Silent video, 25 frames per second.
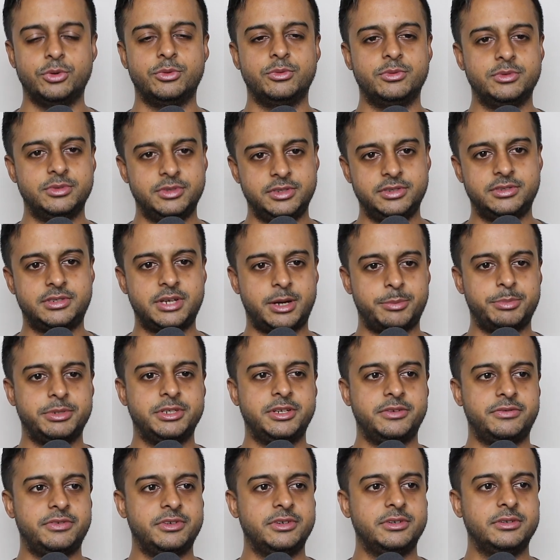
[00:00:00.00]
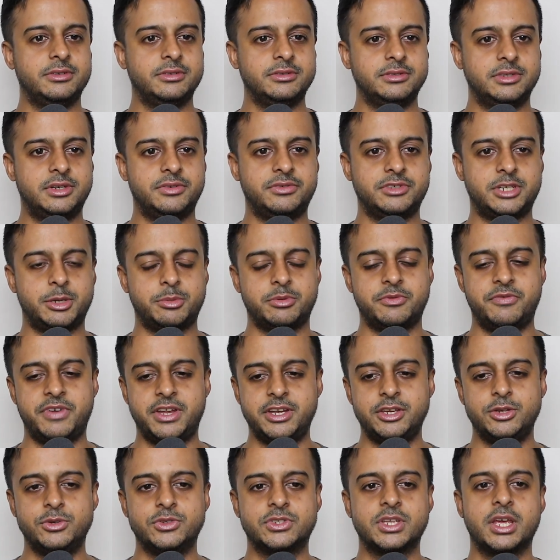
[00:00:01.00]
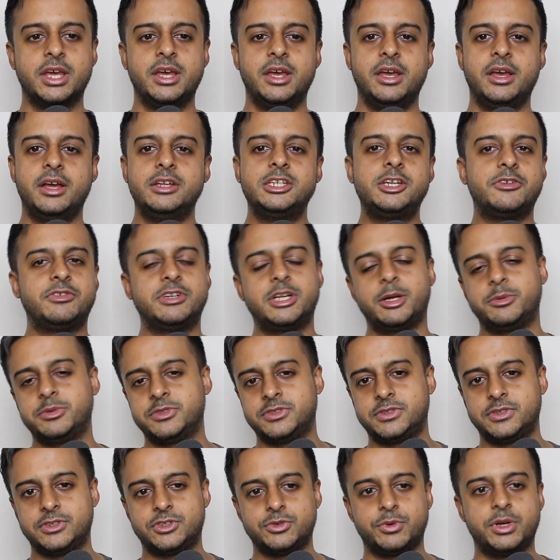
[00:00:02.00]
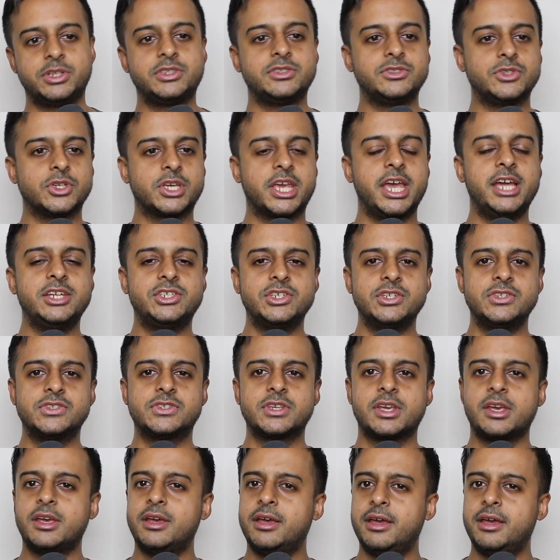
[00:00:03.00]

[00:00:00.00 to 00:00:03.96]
these different type of venues, different types of situations, occasions.